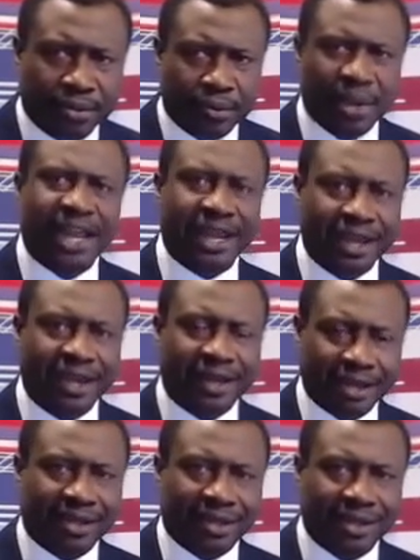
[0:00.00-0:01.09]

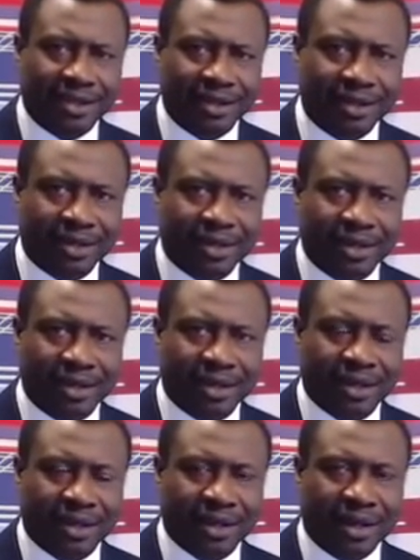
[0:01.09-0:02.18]
We
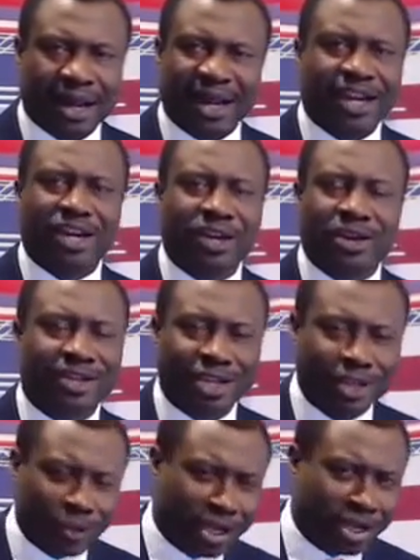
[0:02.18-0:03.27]
are not
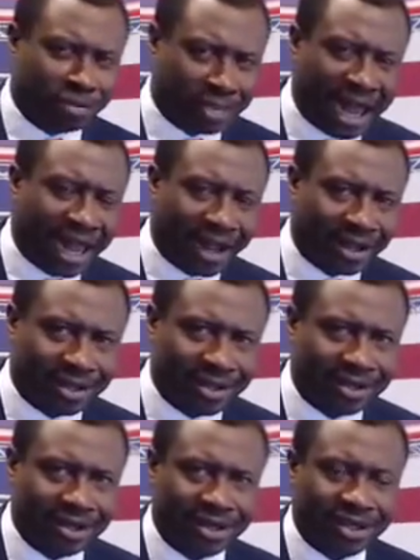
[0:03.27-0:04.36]
looking back.
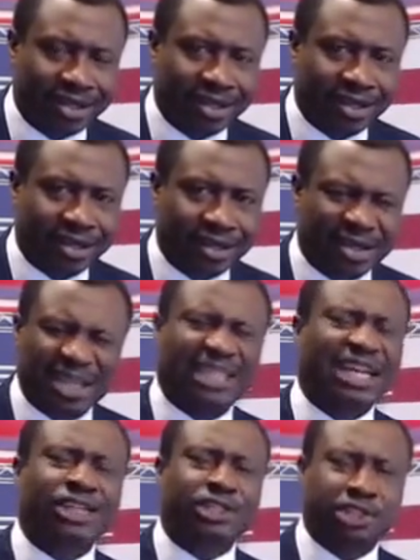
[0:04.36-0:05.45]
These
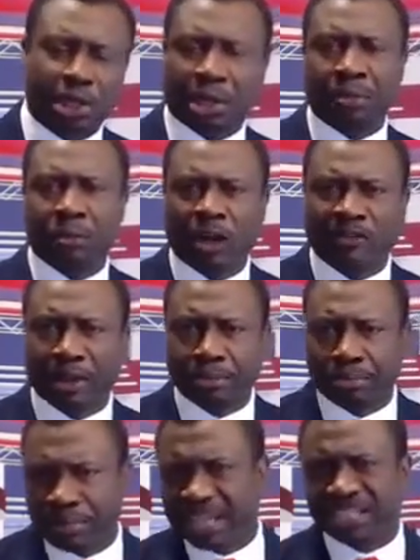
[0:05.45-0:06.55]
are some of
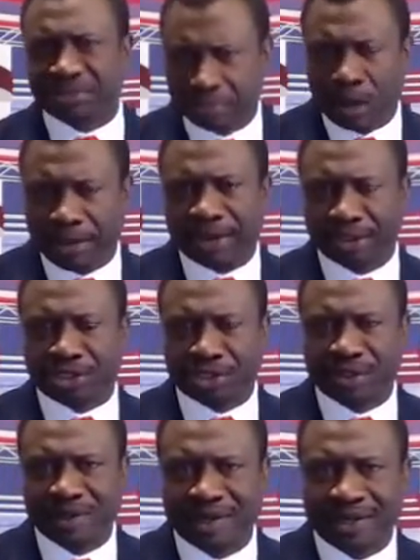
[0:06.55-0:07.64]
the best
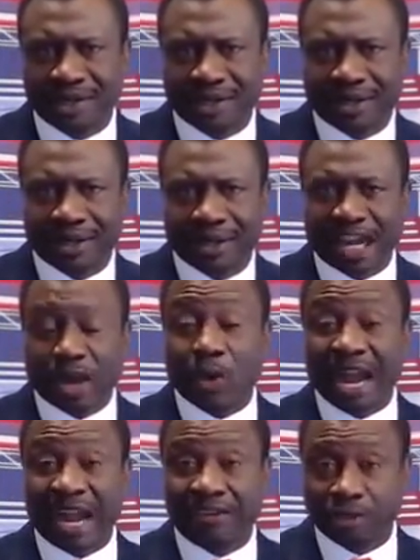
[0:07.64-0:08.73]
moments that
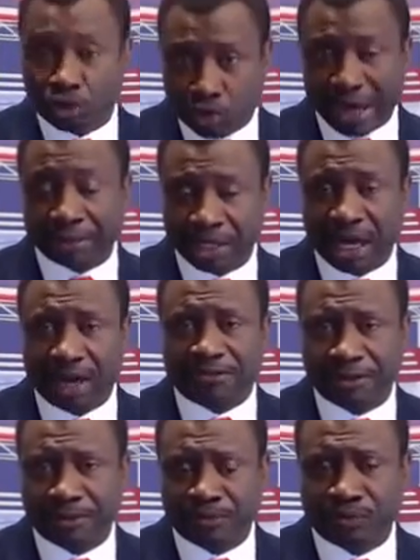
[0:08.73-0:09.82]
we have dreamed
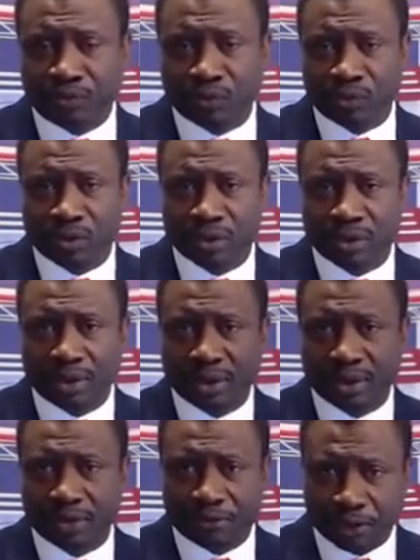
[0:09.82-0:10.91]
of
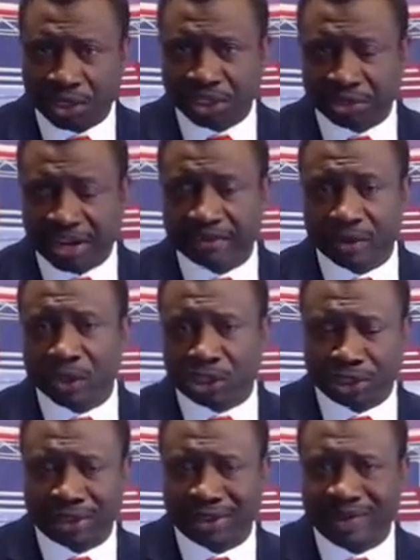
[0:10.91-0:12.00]
for this revolution.